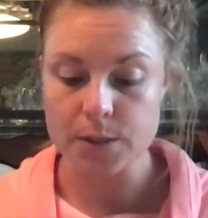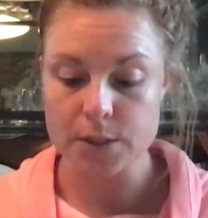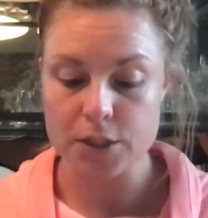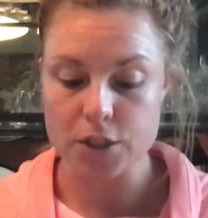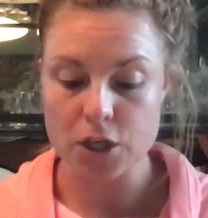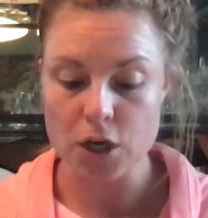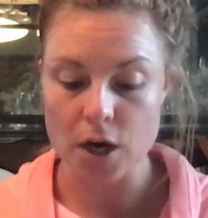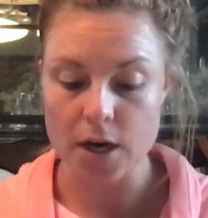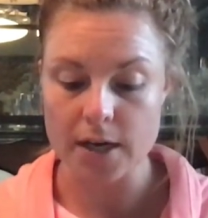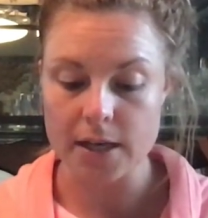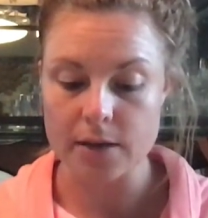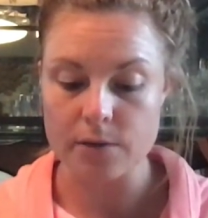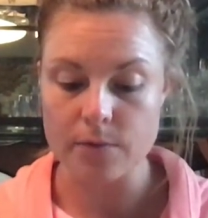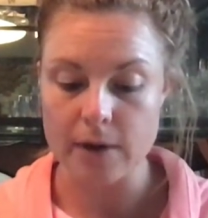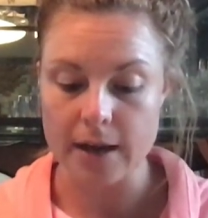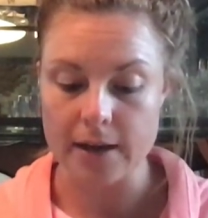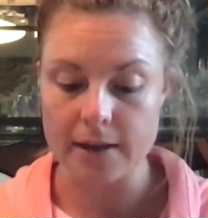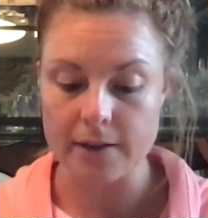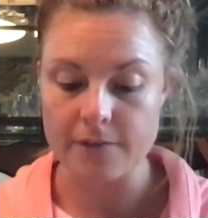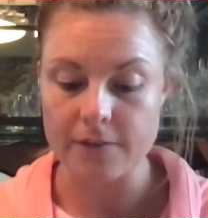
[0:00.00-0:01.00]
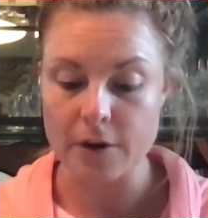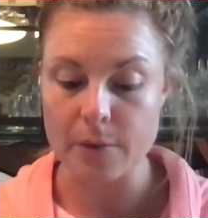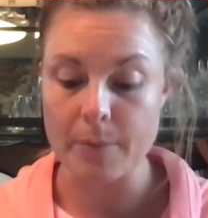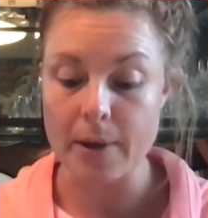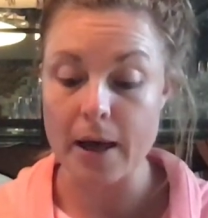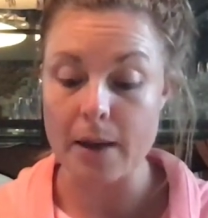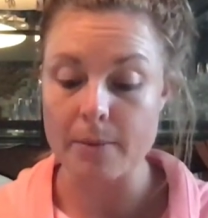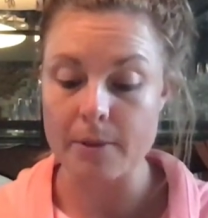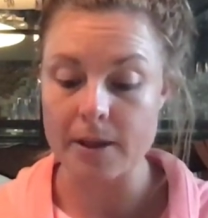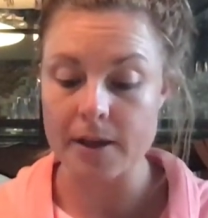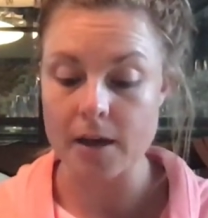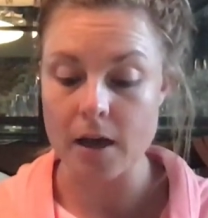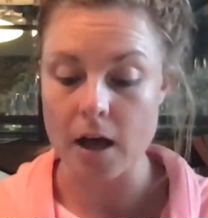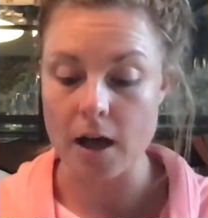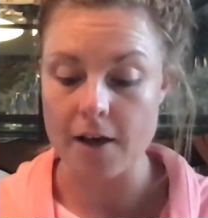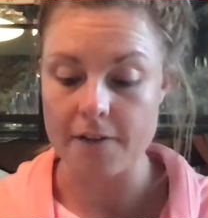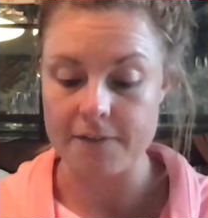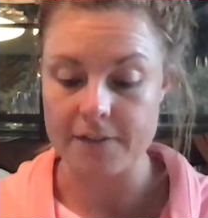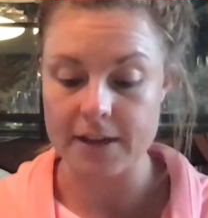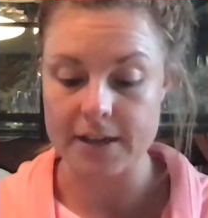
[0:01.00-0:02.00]
started running for public
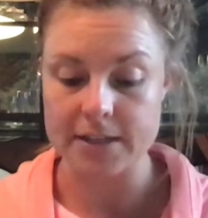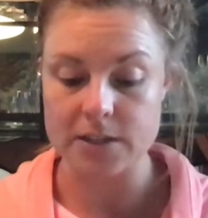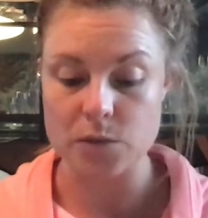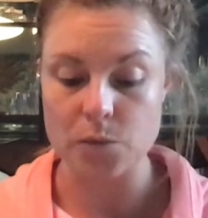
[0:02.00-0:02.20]
office,